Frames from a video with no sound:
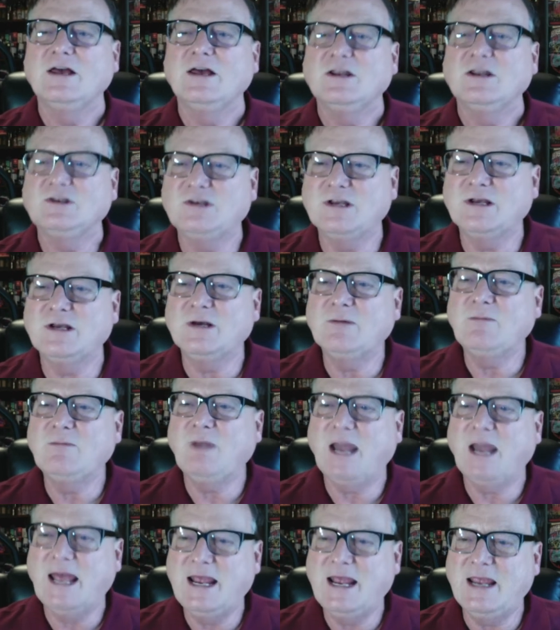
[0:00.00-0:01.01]
Jim
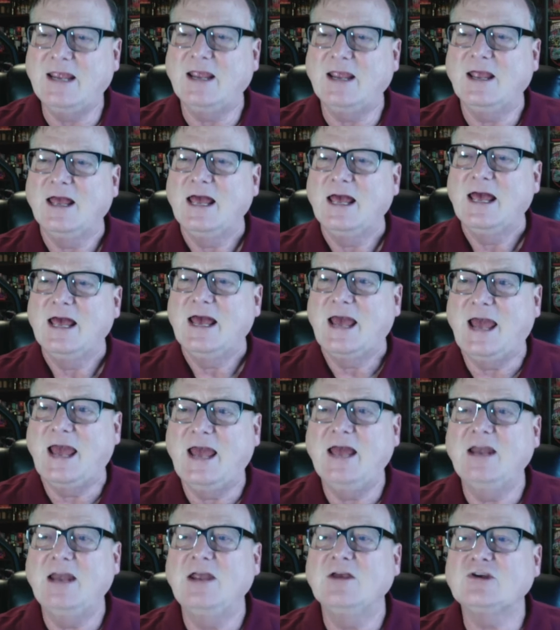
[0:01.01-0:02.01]
Leahy,
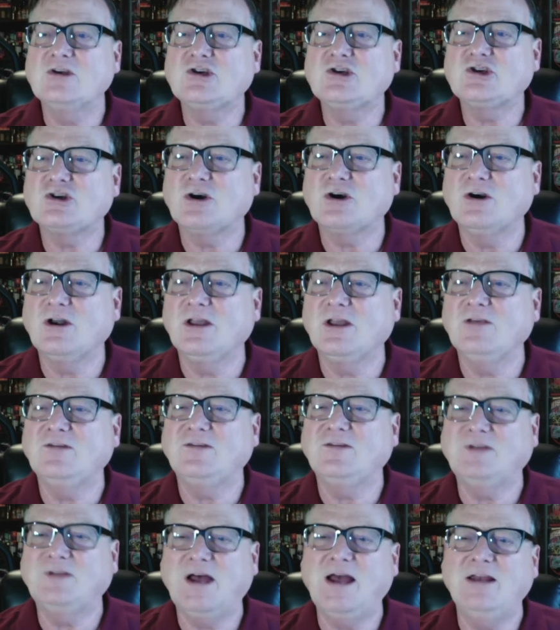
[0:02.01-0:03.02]
and his shirtless
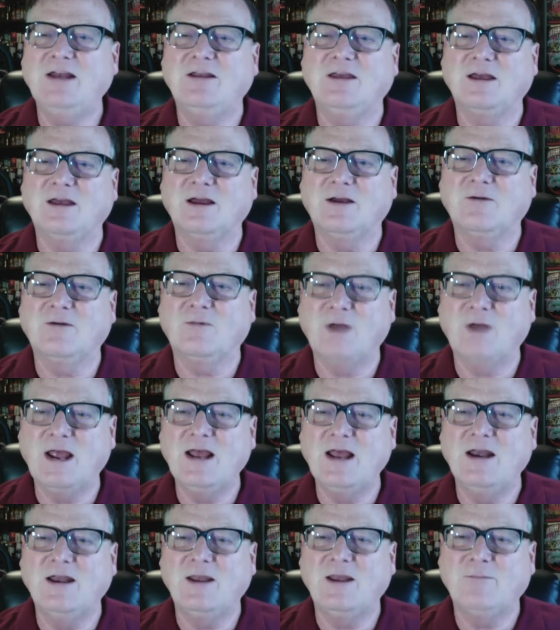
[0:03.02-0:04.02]
sidekick,
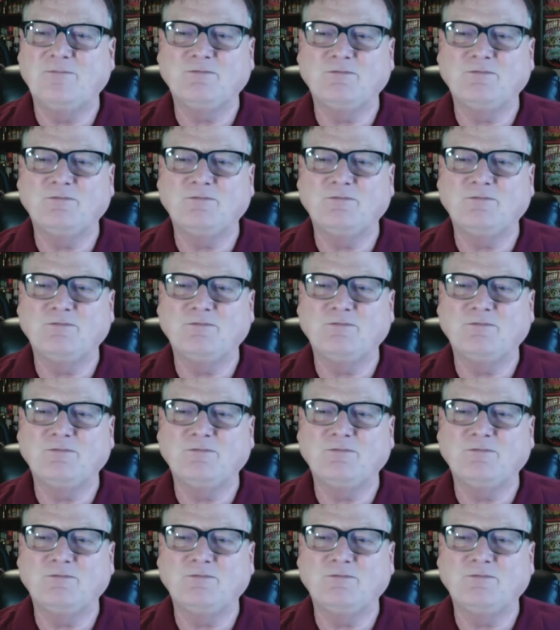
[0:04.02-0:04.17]
Randy.